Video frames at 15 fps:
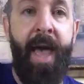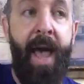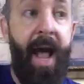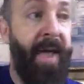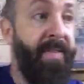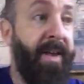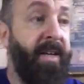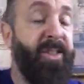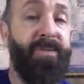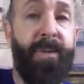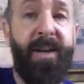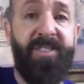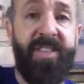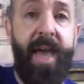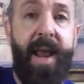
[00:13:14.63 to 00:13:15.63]
and then
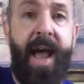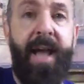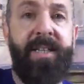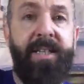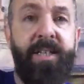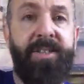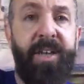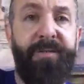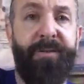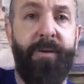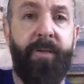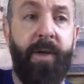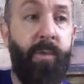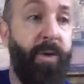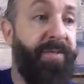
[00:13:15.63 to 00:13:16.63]
express that idea
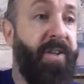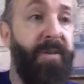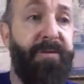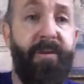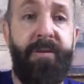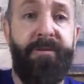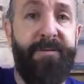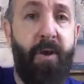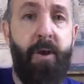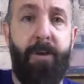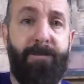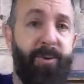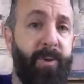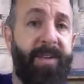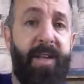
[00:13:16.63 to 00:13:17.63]
differently with different
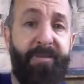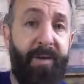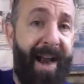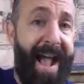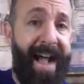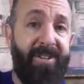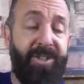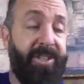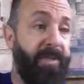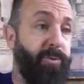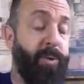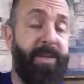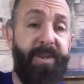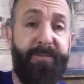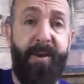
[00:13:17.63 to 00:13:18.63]
verbs, with different adjectives,
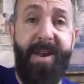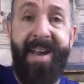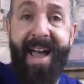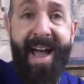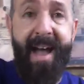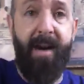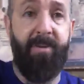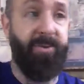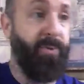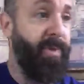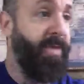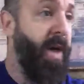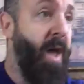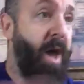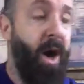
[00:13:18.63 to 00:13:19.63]
with different nouns,
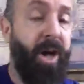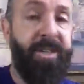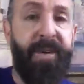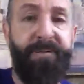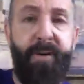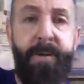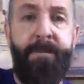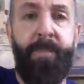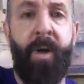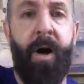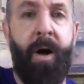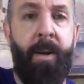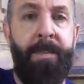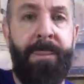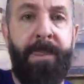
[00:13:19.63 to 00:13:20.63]
with a different,
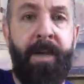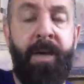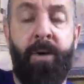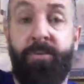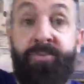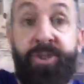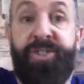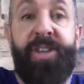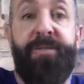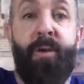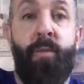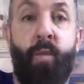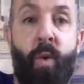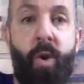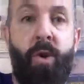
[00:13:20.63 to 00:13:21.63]
just
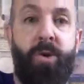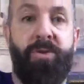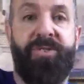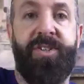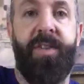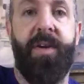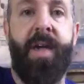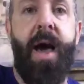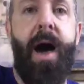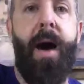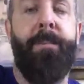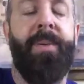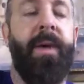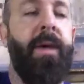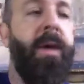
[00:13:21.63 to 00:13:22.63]
different words to the
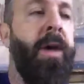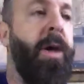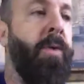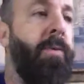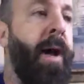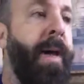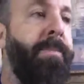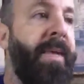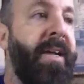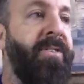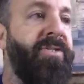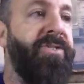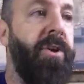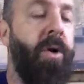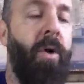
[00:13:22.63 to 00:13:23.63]
copy, right? And
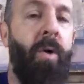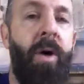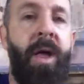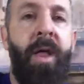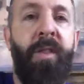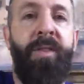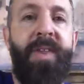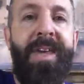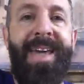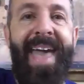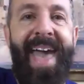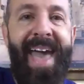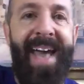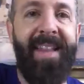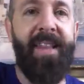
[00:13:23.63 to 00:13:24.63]
so the
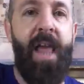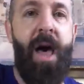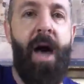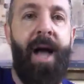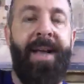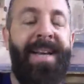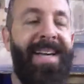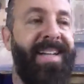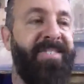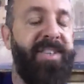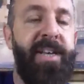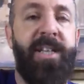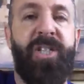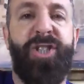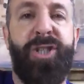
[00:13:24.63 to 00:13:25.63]
headline is an
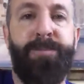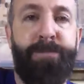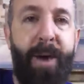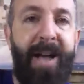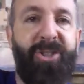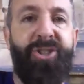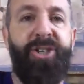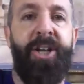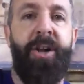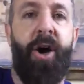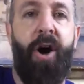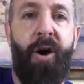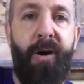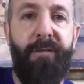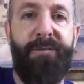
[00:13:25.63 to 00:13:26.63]
expression
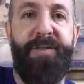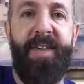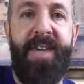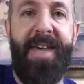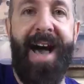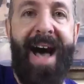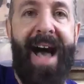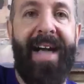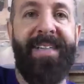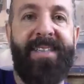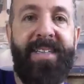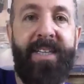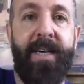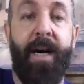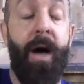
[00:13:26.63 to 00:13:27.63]
of the
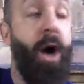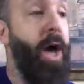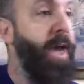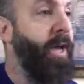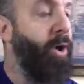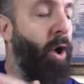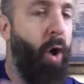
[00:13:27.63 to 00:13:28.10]
idea. It